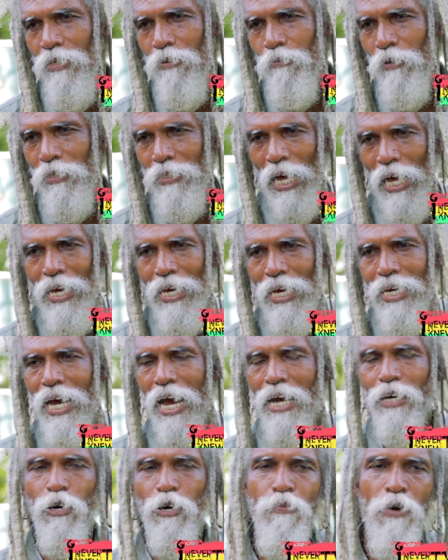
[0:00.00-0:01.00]
But I and
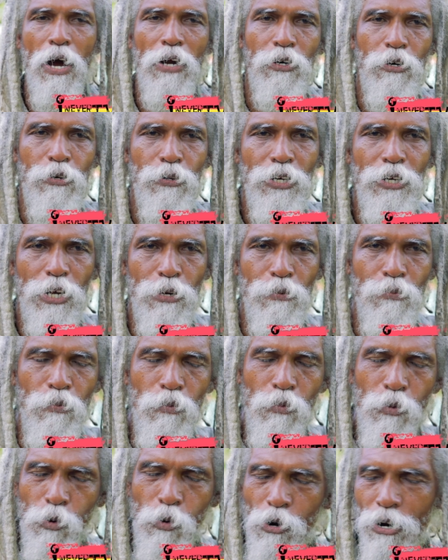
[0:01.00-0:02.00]
I come and create
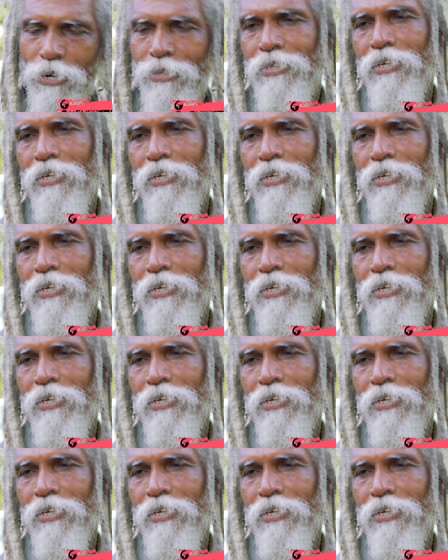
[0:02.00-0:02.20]
more